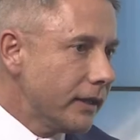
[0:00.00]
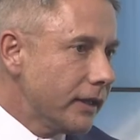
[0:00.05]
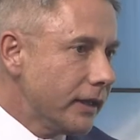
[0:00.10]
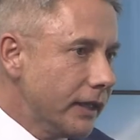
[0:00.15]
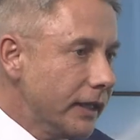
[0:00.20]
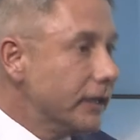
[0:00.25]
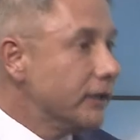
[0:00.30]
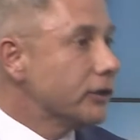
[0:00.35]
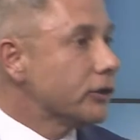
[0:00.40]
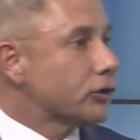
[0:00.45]

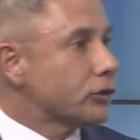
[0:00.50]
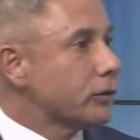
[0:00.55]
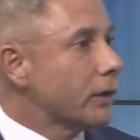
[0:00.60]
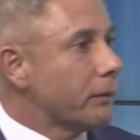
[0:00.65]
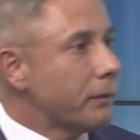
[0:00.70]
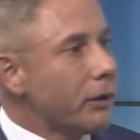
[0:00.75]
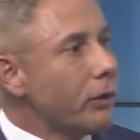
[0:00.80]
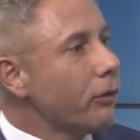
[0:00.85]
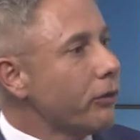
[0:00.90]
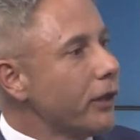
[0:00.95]
industry.
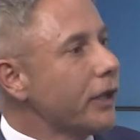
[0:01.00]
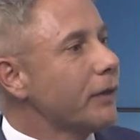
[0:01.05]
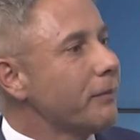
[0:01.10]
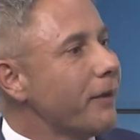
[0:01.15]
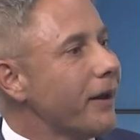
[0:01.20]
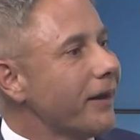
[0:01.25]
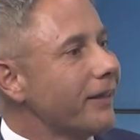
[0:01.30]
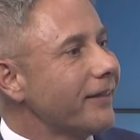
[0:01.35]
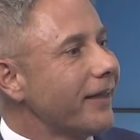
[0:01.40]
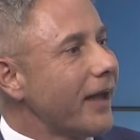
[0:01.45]
We don't think
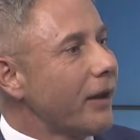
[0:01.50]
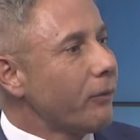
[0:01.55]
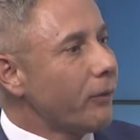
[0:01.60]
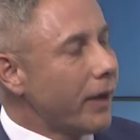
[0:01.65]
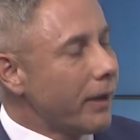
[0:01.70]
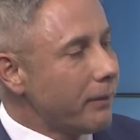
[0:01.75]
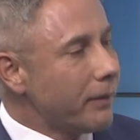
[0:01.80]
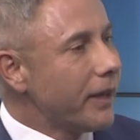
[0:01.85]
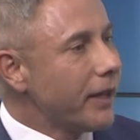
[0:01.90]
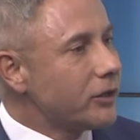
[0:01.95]
about it that
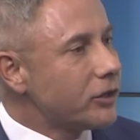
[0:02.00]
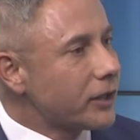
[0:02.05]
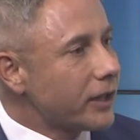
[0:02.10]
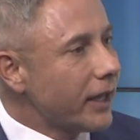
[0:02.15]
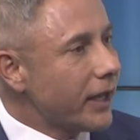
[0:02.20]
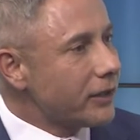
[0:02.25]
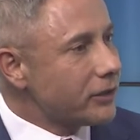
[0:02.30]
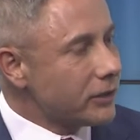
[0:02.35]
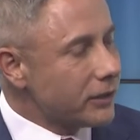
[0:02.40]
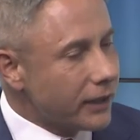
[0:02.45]
way, but
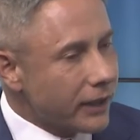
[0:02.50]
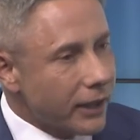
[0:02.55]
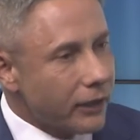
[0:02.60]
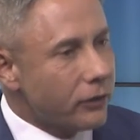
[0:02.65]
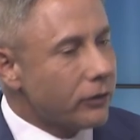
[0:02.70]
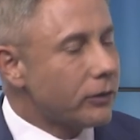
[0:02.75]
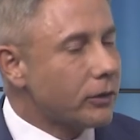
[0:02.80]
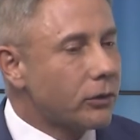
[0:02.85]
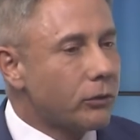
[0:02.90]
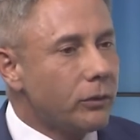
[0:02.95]
education to get
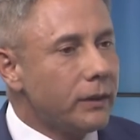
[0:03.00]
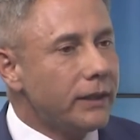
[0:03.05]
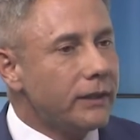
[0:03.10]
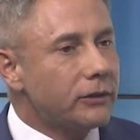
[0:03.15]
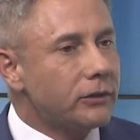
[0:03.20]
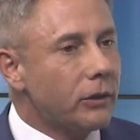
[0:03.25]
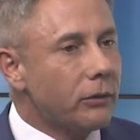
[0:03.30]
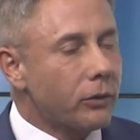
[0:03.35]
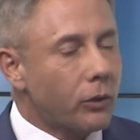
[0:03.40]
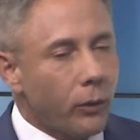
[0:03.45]
your degree.
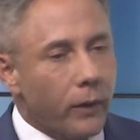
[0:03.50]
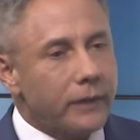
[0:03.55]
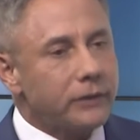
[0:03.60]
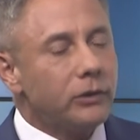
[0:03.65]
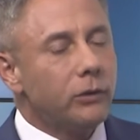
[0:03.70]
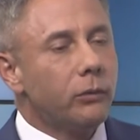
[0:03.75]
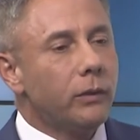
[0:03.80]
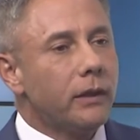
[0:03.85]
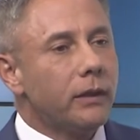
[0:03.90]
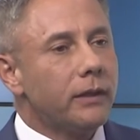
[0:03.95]
So the
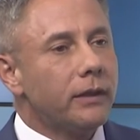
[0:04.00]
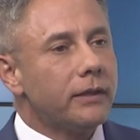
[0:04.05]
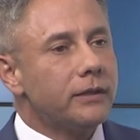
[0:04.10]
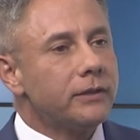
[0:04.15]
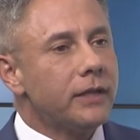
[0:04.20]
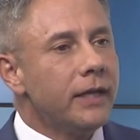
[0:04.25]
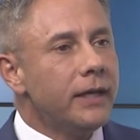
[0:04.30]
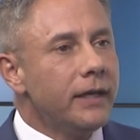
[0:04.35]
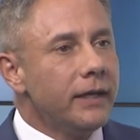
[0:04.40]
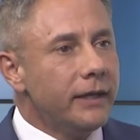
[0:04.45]
question really
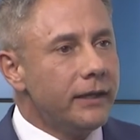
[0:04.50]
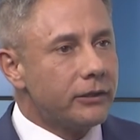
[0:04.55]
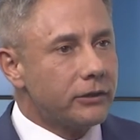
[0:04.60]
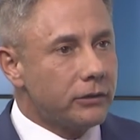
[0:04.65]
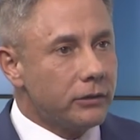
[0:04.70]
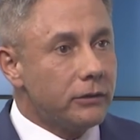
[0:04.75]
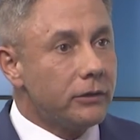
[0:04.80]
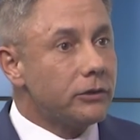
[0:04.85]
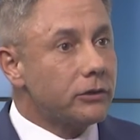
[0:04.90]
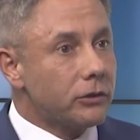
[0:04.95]
is
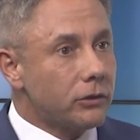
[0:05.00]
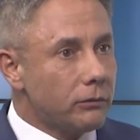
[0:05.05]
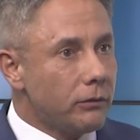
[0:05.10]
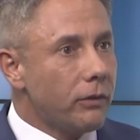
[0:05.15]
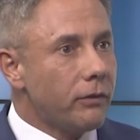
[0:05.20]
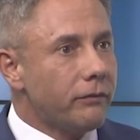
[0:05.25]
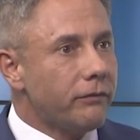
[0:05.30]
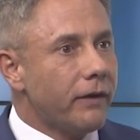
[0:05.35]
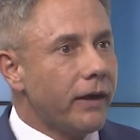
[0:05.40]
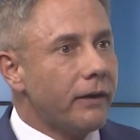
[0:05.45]
could this
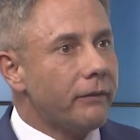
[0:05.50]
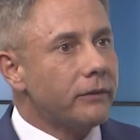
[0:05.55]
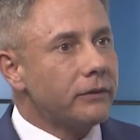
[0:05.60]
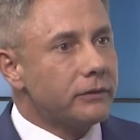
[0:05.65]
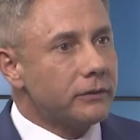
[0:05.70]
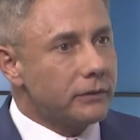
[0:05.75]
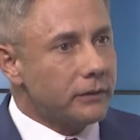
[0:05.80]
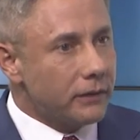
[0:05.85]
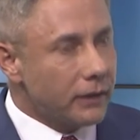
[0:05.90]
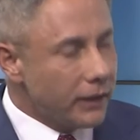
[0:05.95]

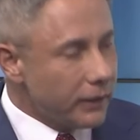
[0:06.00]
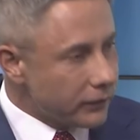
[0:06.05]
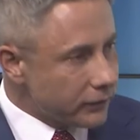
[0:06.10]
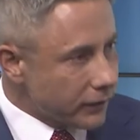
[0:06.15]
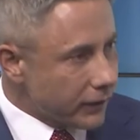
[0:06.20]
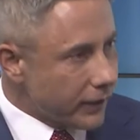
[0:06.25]
coronavirus and the